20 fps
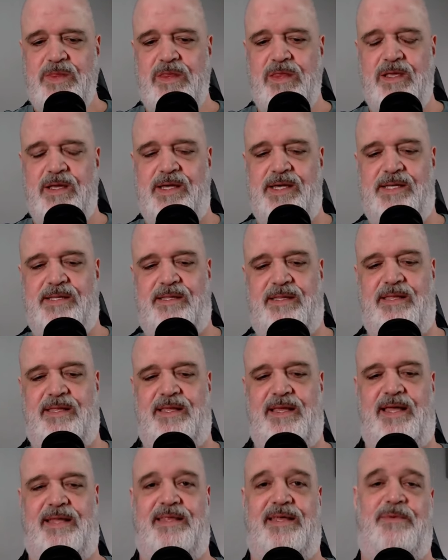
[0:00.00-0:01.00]

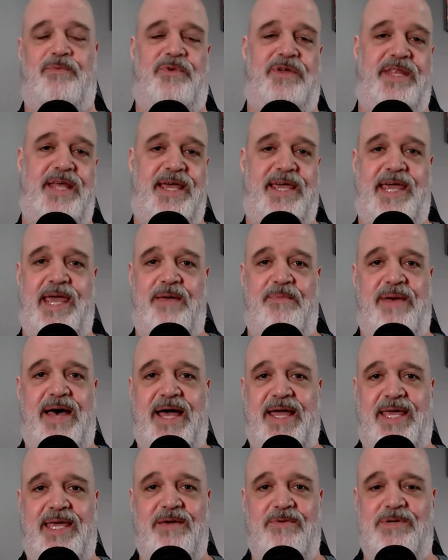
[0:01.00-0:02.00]
And then when they came
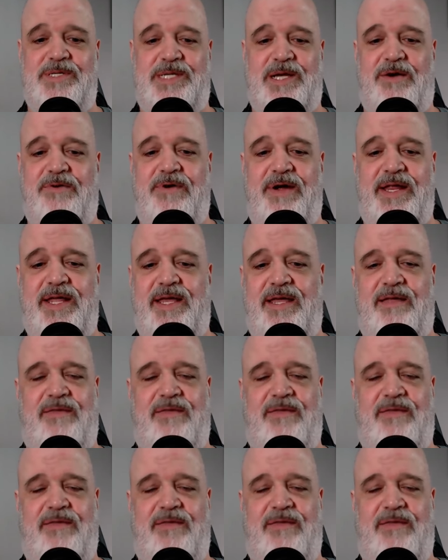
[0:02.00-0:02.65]
back, he was already